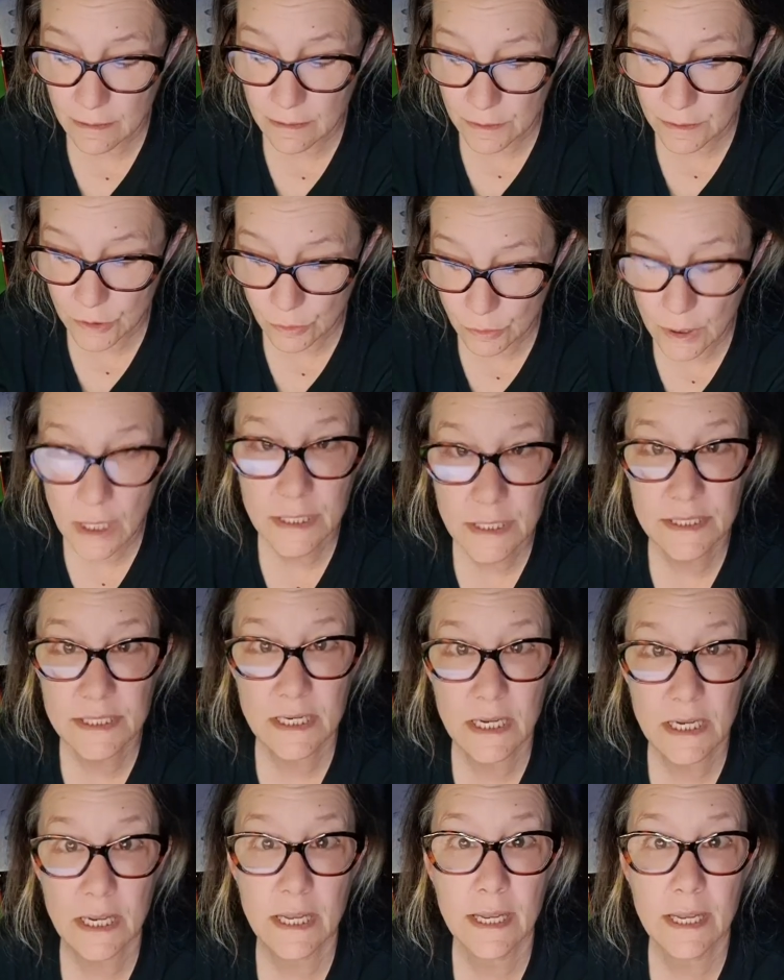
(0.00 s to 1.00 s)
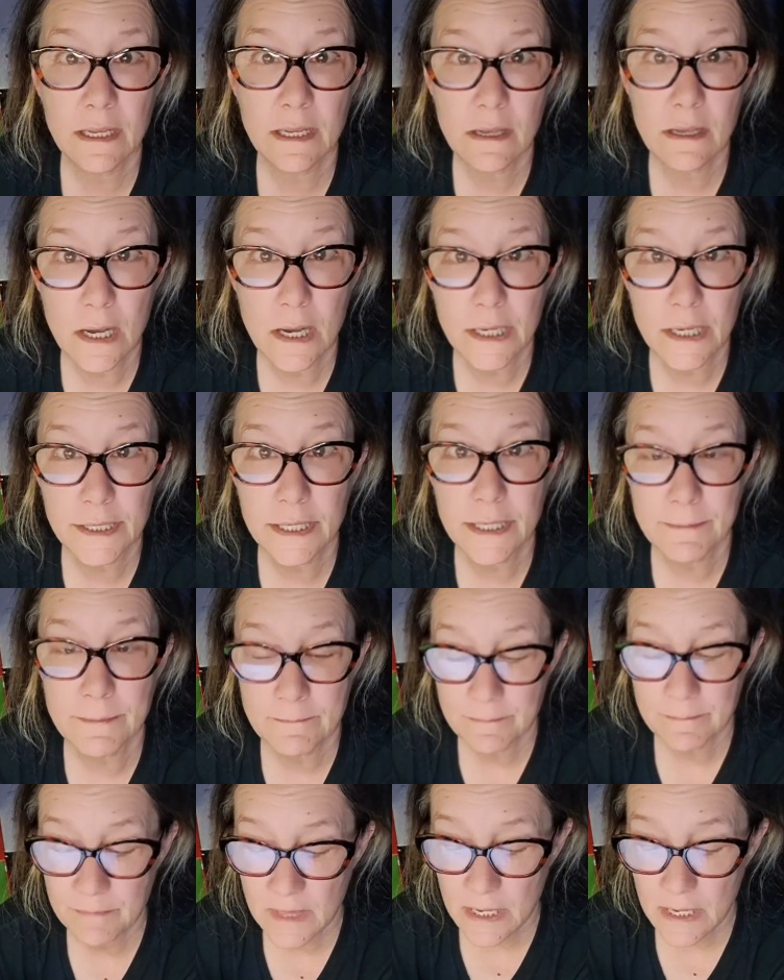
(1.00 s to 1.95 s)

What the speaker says: Yolanda and Connie.